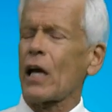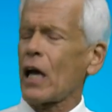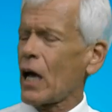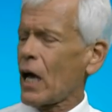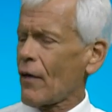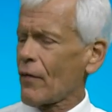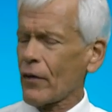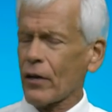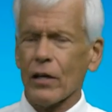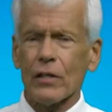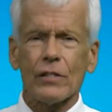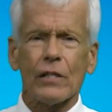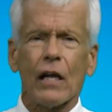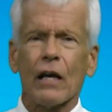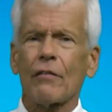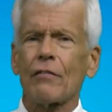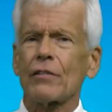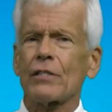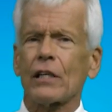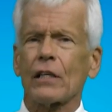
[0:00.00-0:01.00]
They're going to sell
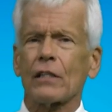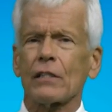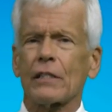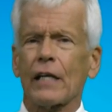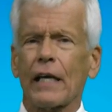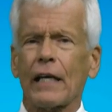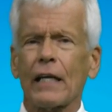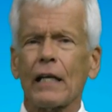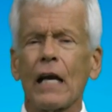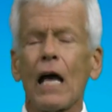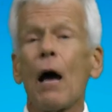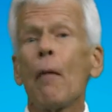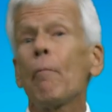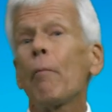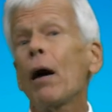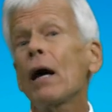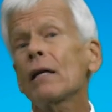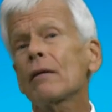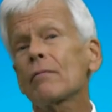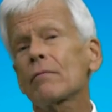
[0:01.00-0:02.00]
every single ticket,
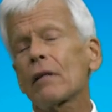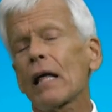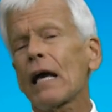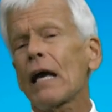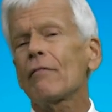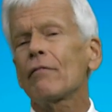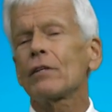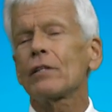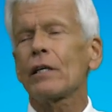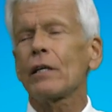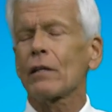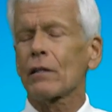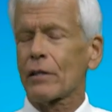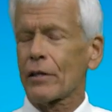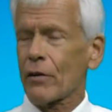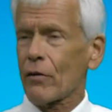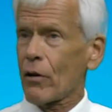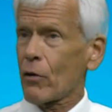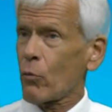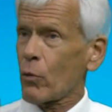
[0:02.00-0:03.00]
but they have a deal
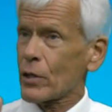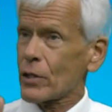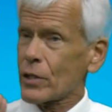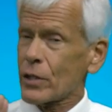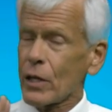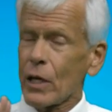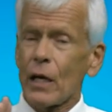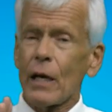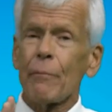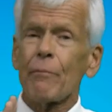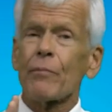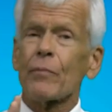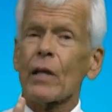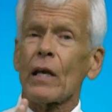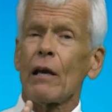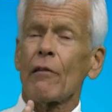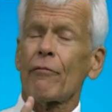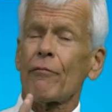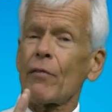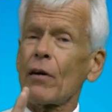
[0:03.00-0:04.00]
here in which
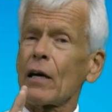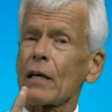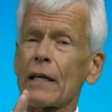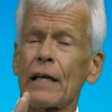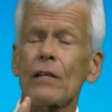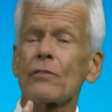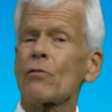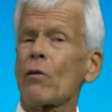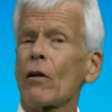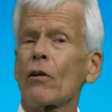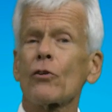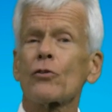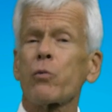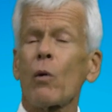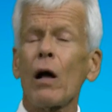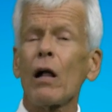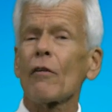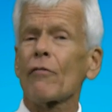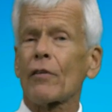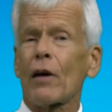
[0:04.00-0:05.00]
if kids are under
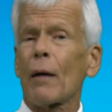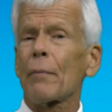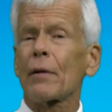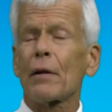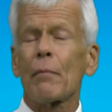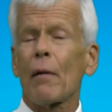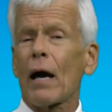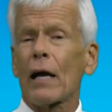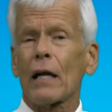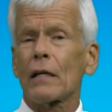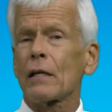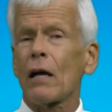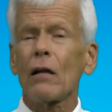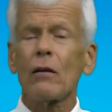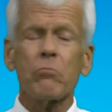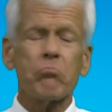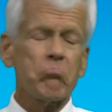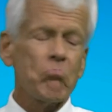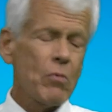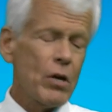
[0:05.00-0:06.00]
12, accompanied by an
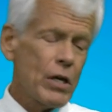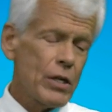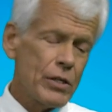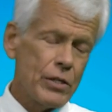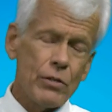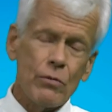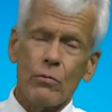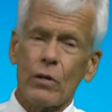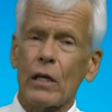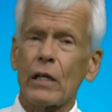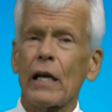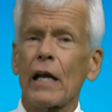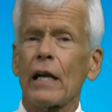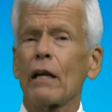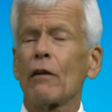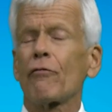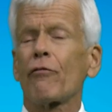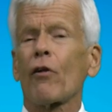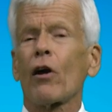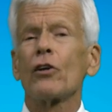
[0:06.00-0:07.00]
adult, you can get
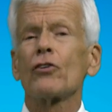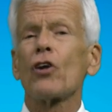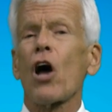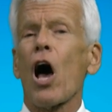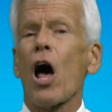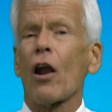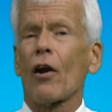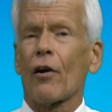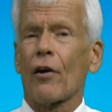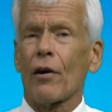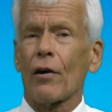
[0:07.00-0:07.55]
in for $1.